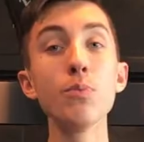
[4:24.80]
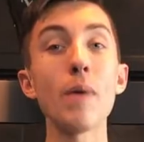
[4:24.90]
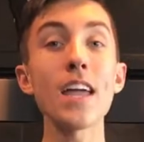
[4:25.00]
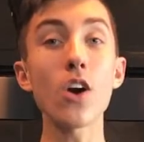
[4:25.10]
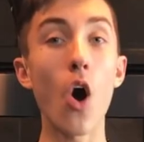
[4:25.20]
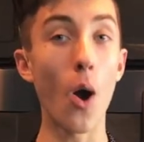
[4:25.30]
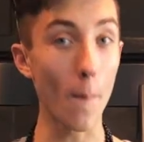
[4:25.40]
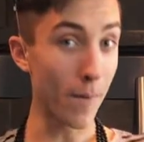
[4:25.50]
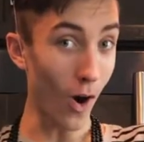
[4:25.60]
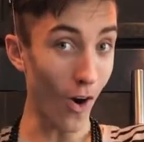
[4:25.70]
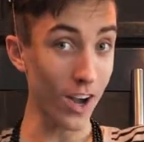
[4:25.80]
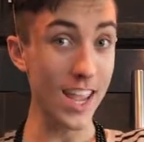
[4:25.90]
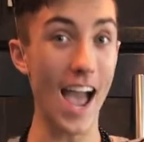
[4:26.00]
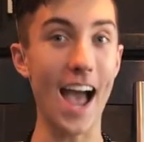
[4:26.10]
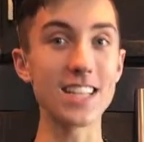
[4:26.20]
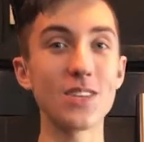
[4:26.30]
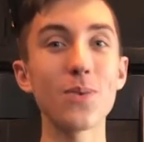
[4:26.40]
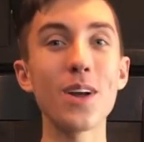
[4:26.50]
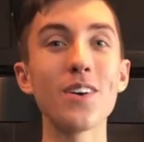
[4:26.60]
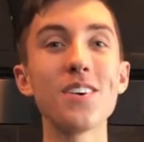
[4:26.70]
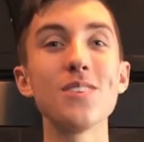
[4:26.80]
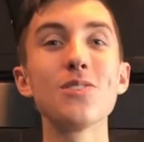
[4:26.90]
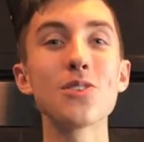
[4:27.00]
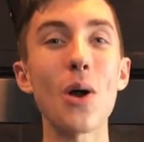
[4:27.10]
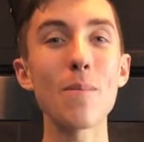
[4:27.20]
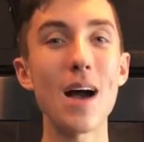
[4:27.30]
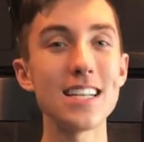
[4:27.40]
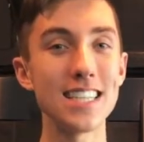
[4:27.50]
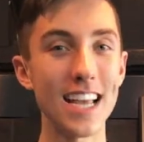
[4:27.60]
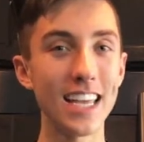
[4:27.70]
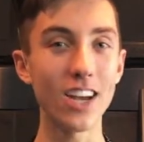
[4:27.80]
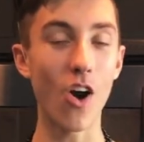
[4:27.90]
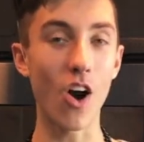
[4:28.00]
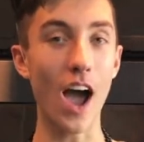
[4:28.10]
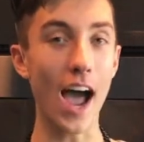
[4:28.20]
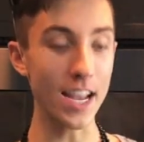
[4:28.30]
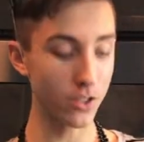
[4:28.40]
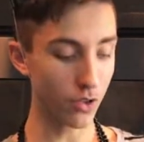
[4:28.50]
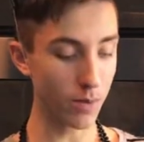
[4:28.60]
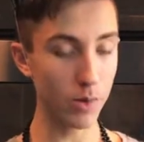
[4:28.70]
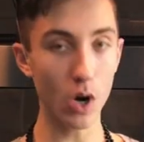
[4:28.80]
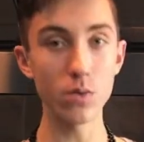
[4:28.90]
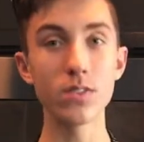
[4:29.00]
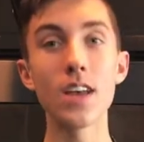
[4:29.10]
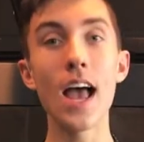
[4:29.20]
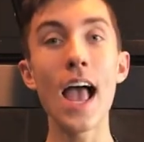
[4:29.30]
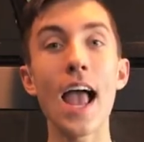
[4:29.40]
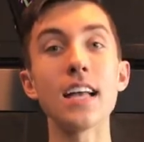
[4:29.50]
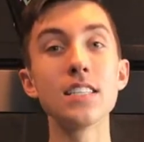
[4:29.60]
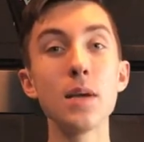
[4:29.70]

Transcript: make our party hats, we are going to start by taking our ice cream cones and